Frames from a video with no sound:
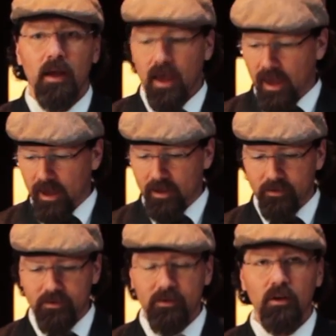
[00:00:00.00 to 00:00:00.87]

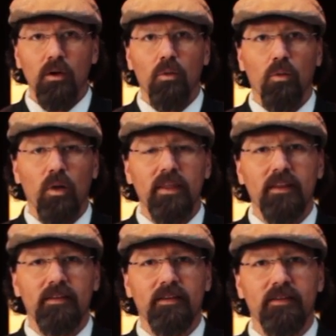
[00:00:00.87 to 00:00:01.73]
And what
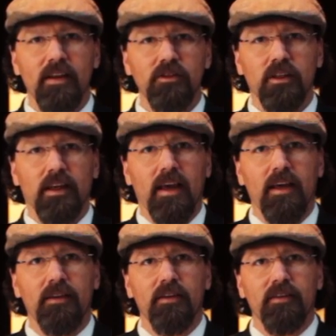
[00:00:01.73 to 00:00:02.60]
this essentially
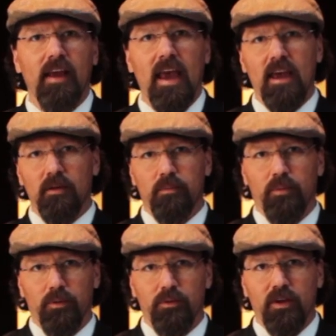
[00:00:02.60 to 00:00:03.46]
is a hand
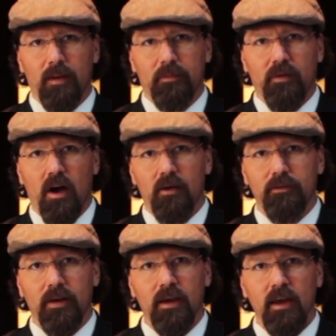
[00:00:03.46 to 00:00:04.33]
brewed cup of
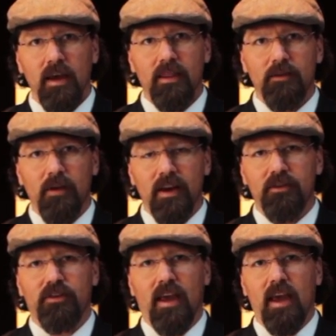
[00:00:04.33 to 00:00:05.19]
coffee. And the
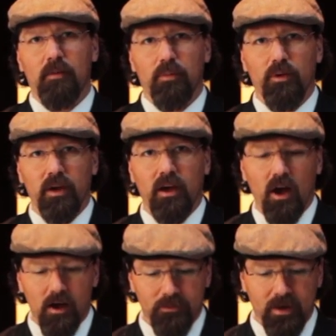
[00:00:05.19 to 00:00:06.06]
advantage to hand brewing
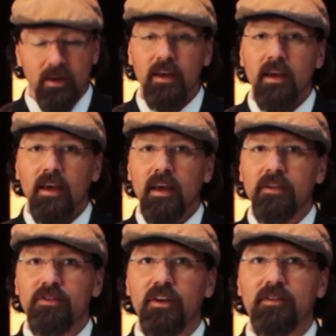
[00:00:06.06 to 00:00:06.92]
coffee
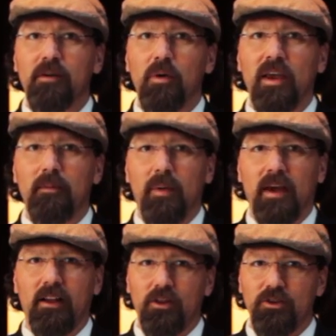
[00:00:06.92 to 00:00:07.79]
is just that we can pay
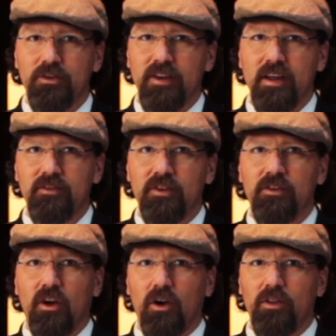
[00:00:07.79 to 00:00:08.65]
closer attention
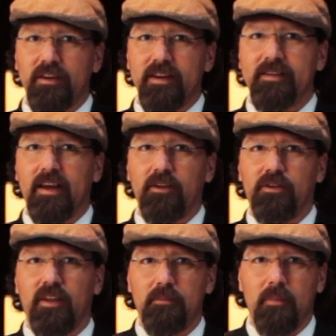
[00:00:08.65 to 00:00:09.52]
to all the
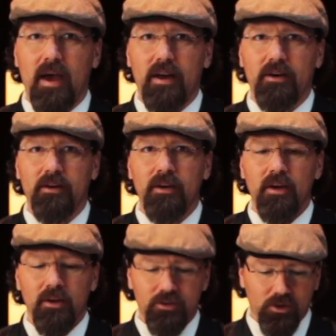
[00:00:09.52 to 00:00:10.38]
details that matter.
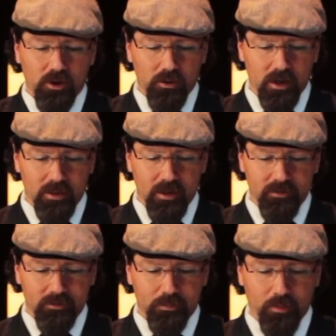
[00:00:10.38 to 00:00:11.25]
So in
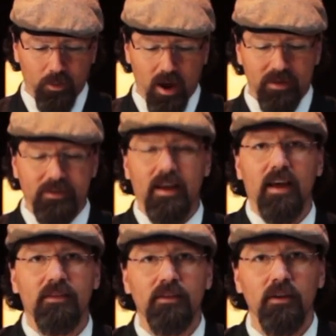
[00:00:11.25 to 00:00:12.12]
this
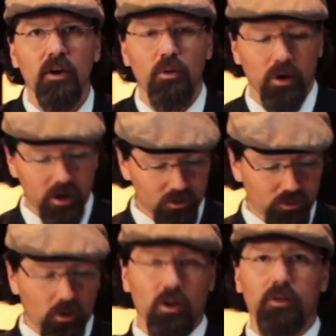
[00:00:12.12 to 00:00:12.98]
process, we're in
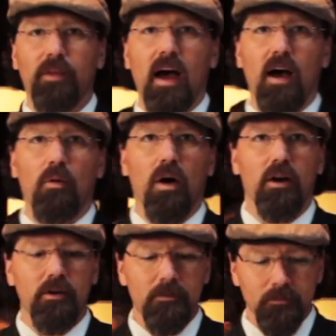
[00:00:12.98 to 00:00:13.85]
control of the hot
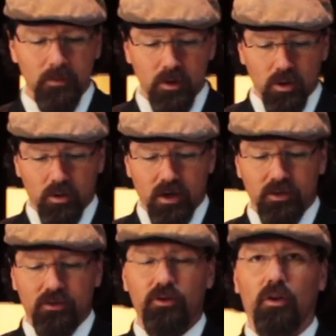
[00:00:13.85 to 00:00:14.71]
water, we're
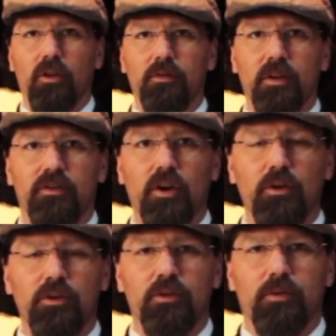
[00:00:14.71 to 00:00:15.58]
in control of the
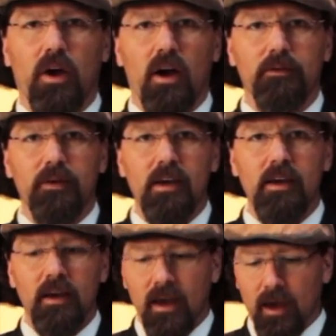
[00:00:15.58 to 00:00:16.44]
dose of coffee,
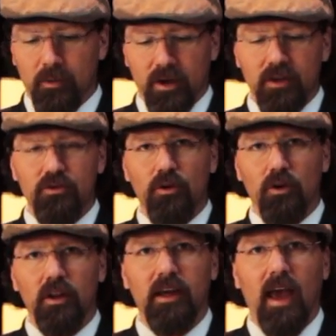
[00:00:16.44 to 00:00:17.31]
and we're
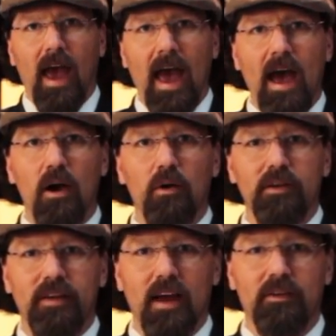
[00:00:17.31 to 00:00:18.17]
controlling how
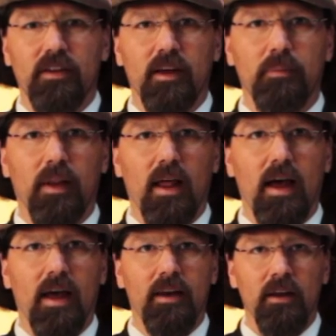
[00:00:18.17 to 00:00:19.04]
it's actually
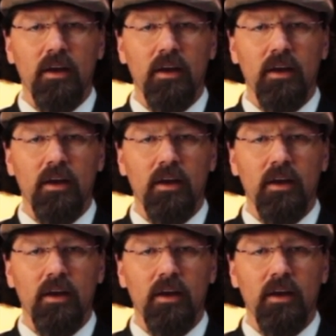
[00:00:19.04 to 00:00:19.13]
applied.